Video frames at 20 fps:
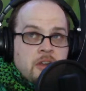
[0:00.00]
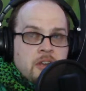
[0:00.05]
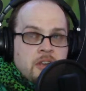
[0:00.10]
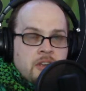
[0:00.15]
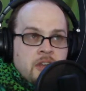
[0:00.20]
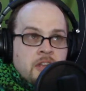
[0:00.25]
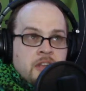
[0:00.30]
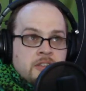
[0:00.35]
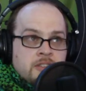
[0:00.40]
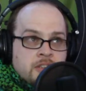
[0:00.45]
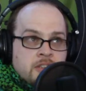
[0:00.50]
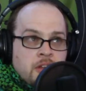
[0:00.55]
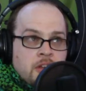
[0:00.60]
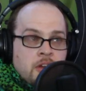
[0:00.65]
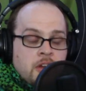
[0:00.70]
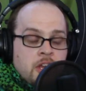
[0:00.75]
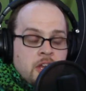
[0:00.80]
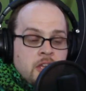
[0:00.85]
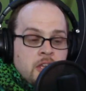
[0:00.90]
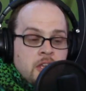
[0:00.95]
not
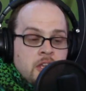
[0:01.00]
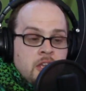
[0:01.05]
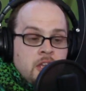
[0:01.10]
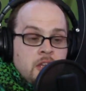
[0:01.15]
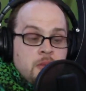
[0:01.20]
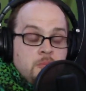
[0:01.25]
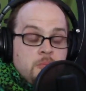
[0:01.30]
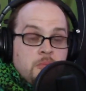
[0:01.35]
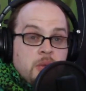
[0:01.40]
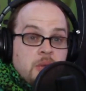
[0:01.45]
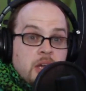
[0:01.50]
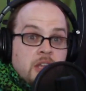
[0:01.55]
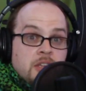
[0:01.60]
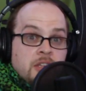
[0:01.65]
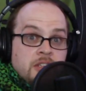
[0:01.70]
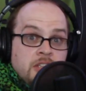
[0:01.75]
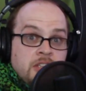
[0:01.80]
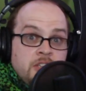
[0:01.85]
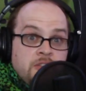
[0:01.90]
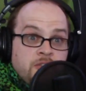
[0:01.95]
sorry. But
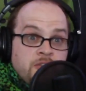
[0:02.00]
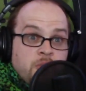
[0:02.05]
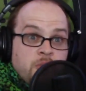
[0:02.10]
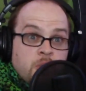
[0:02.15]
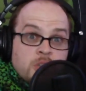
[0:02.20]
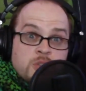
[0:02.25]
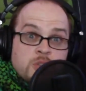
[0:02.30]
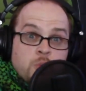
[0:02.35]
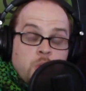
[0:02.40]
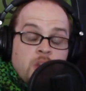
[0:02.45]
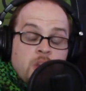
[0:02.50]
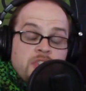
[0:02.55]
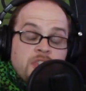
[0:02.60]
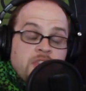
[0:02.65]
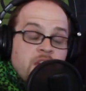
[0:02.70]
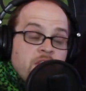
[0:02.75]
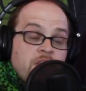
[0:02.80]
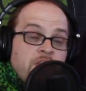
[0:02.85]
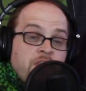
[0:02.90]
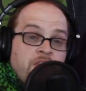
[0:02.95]
Elite Force, what
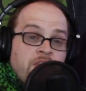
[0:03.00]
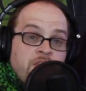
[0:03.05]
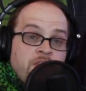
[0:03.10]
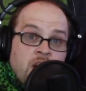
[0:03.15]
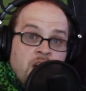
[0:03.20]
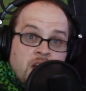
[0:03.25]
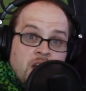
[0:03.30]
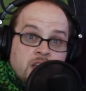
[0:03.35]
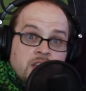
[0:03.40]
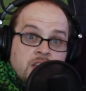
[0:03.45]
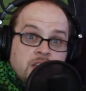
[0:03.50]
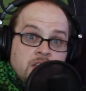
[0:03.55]
the fuck?